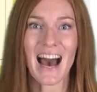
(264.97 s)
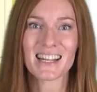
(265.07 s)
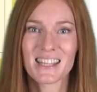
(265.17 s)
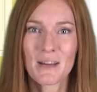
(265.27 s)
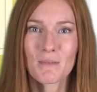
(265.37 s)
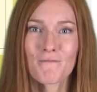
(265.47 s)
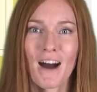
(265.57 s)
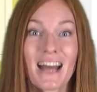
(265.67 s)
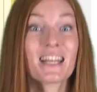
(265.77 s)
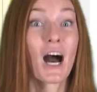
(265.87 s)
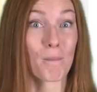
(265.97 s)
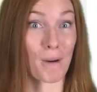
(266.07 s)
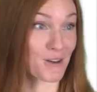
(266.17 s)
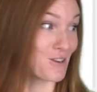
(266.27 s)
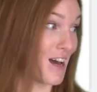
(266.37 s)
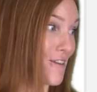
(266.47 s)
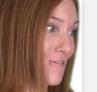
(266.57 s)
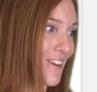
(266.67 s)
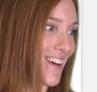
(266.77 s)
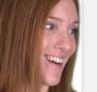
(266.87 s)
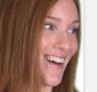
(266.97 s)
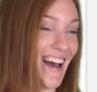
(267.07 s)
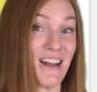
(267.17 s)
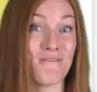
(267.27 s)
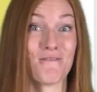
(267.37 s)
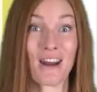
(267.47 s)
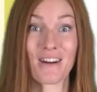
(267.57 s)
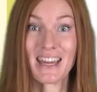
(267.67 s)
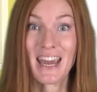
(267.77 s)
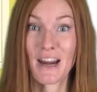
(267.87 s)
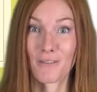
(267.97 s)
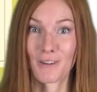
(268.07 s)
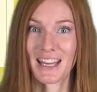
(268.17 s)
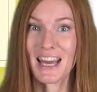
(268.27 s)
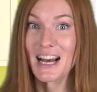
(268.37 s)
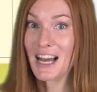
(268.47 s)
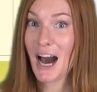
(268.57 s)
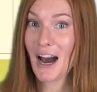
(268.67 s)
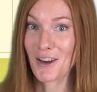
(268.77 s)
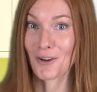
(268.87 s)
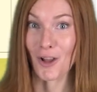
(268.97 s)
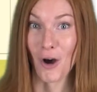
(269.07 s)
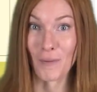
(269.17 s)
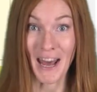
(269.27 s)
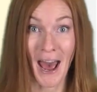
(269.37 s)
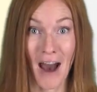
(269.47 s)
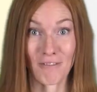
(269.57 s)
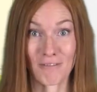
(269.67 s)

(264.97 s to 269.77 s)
Ask them to find a butter knife and very carefully cut your globe in half.